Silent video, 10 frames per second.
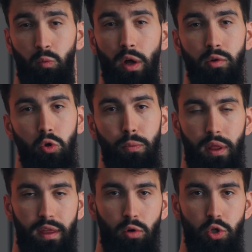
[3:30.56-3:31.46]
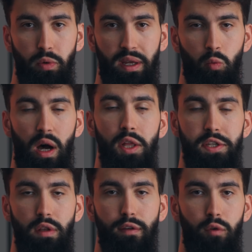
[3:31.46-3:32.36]
in one group, they were doing
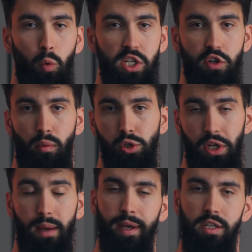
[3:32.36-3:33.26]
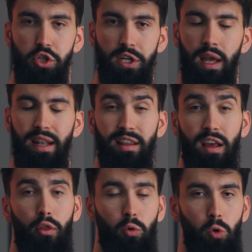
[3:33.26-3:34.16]
relatively full range of motion hip hinging, and in
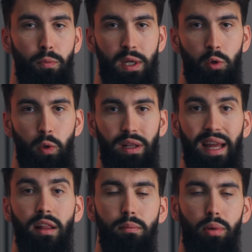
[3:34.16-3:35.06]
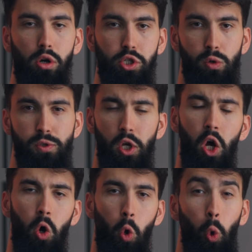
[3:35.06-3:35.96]
the other group, they were doing lengthened partials,
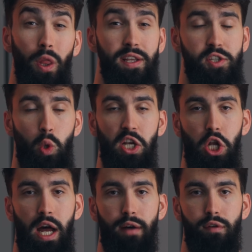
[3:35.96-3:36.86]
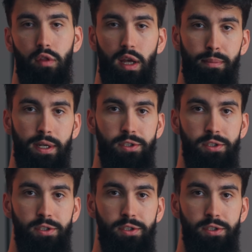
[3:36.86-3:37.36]
or only the stretched half of the hip